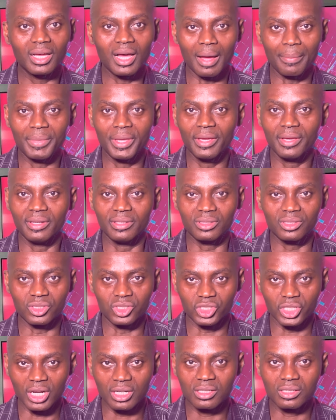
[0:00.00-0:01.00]
I may
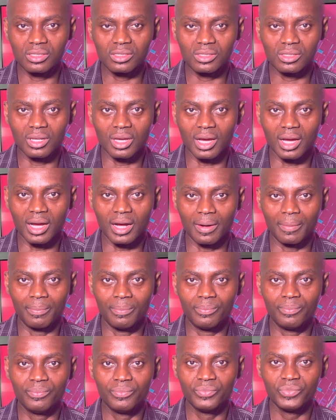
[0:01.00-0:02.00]
interject
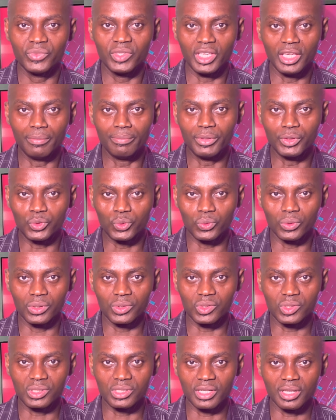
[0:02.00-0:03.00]
in between
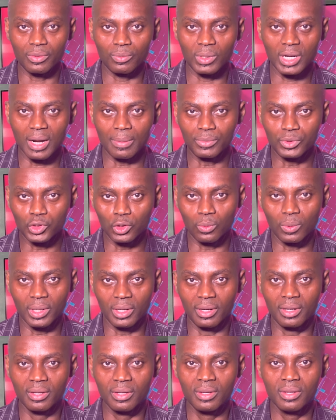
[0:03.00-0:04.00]
to say what I'm
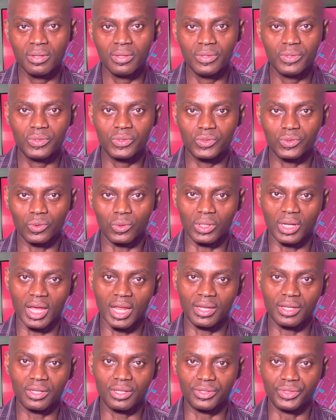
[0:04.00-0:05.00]
doing so
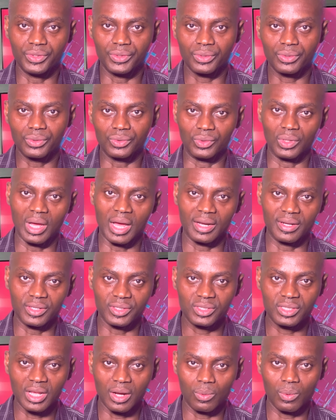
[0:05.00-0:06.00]
that you could
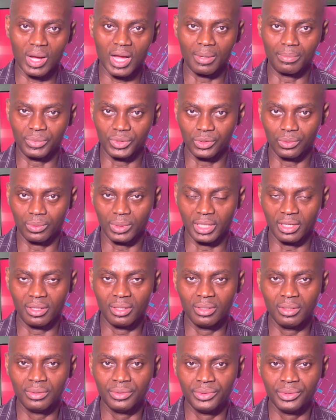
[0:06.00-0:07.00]
understand why I'm doing
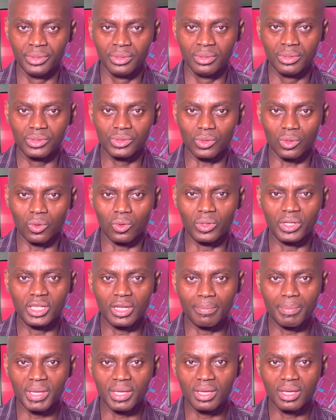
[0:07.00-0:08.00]
it. So in
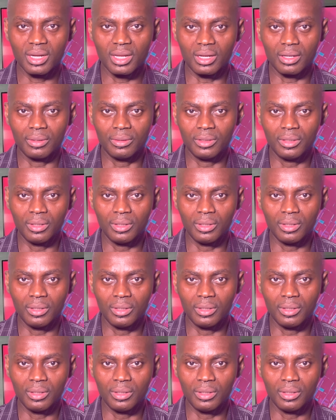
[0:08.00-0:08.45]
the beginning,